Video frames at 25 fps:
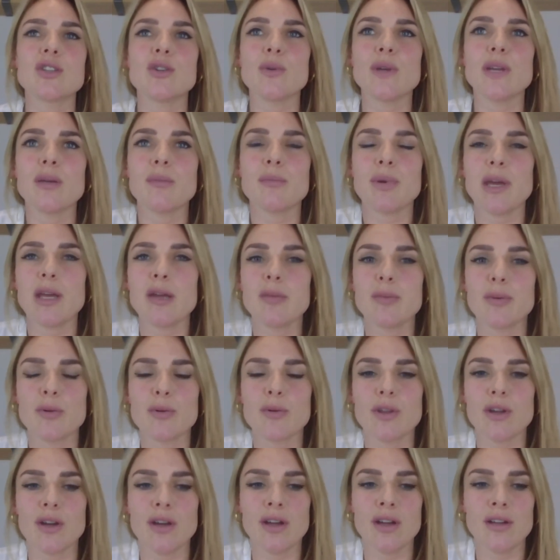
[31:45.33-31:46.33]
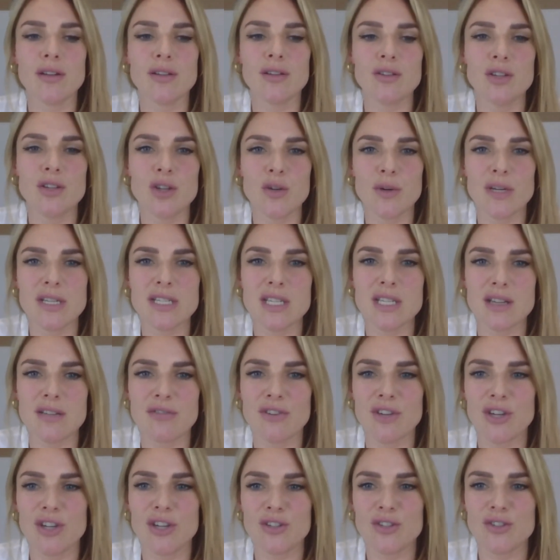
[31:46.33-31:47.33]
doing people that are
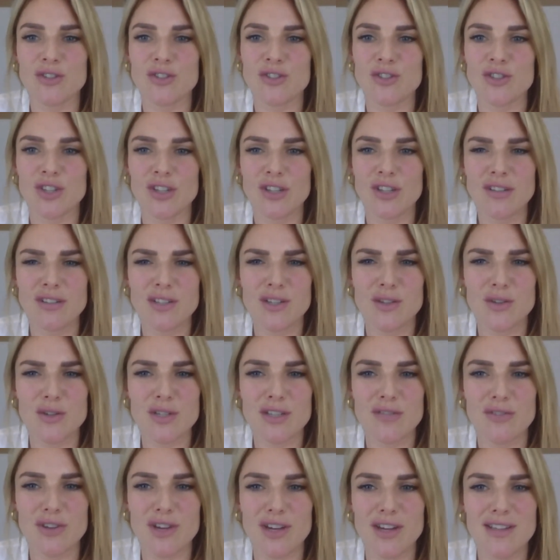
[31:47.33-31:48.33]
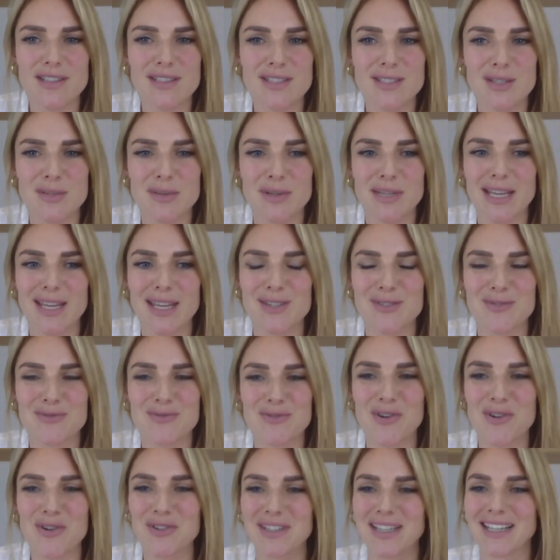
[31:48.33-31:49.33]
neurodiverse, I don't want to get this
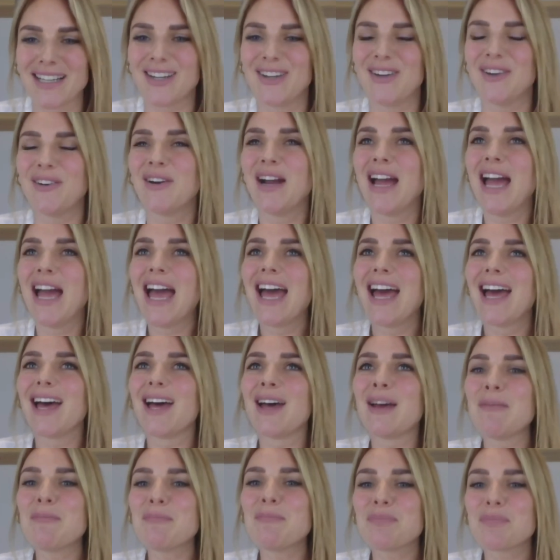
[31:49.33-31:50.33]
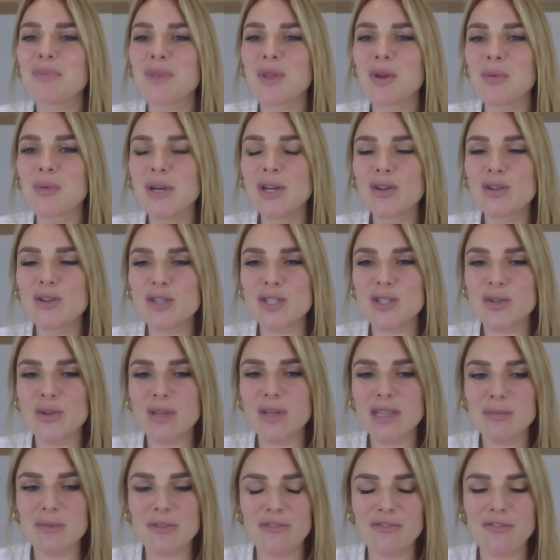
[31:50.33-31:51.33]
wrong, Nicole. We're not
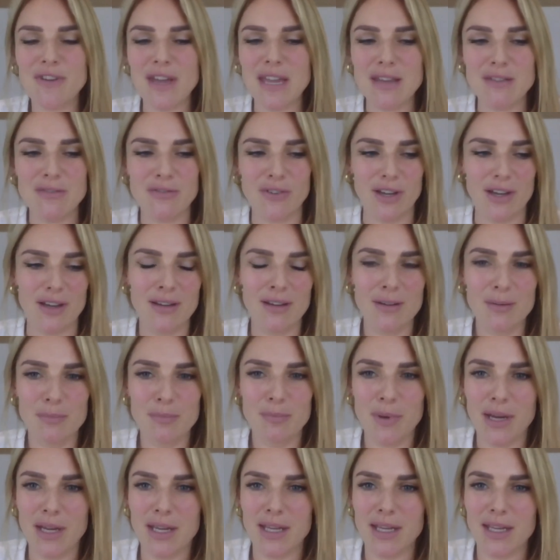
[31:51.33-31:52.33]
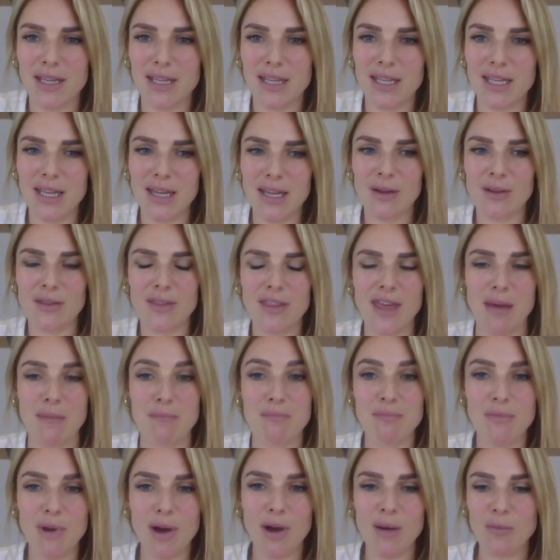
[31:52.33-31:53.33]
doing them a favour by
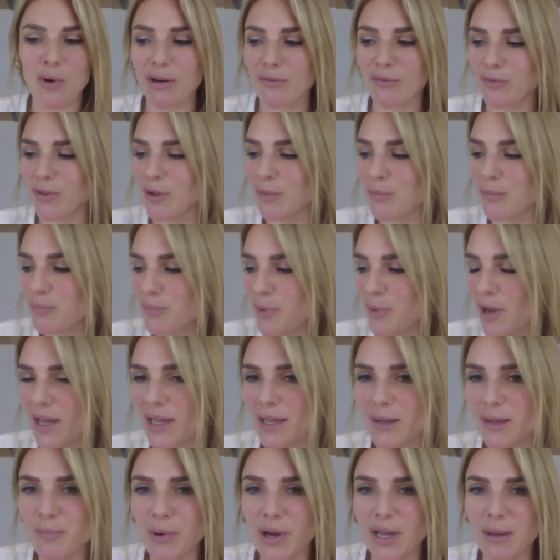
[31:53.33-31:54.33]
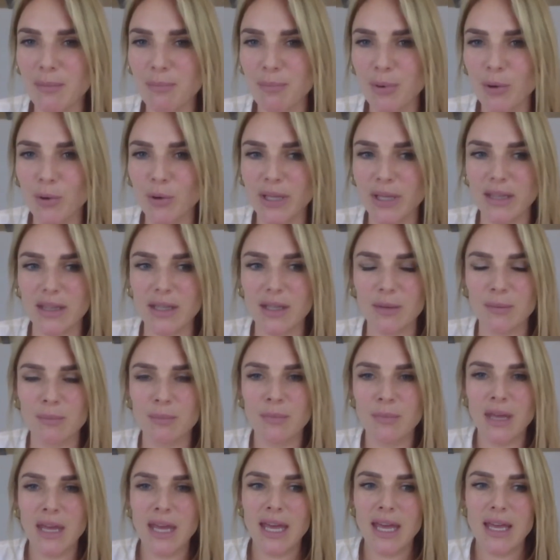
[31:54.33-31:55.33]
them, I'm one of them, by employing
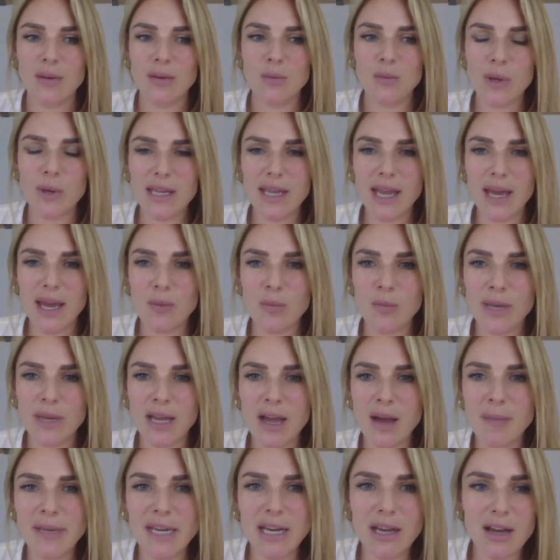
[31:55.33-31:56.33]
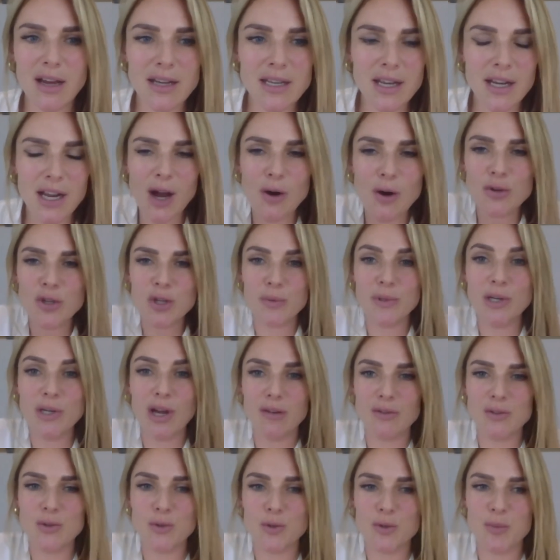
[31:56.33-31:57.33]
them. I mean, Nicole, you and
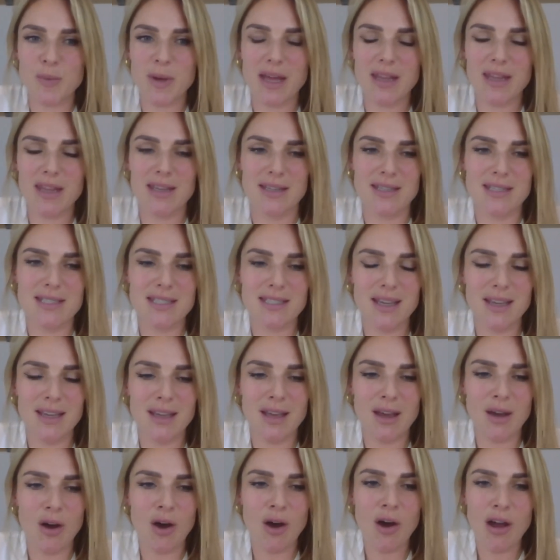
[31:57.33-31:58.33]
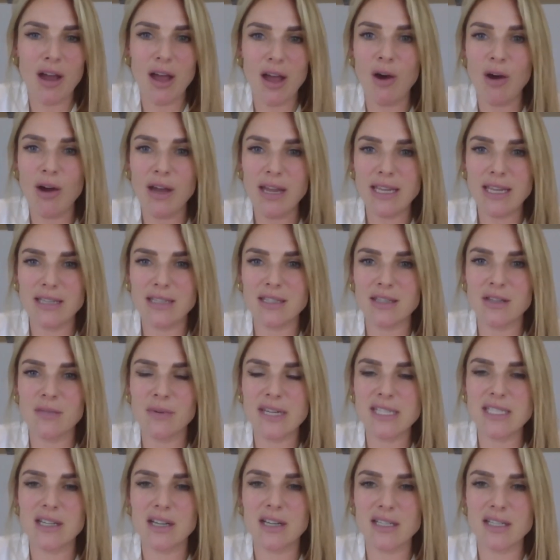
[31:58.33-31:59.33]
I have talked about this. The
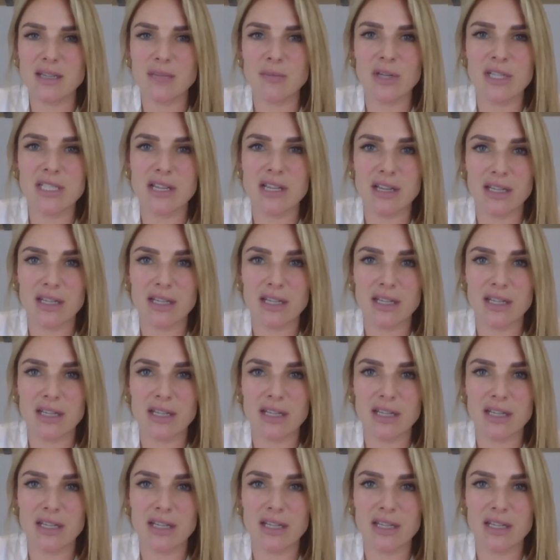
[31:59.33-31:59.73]
reason I don't want a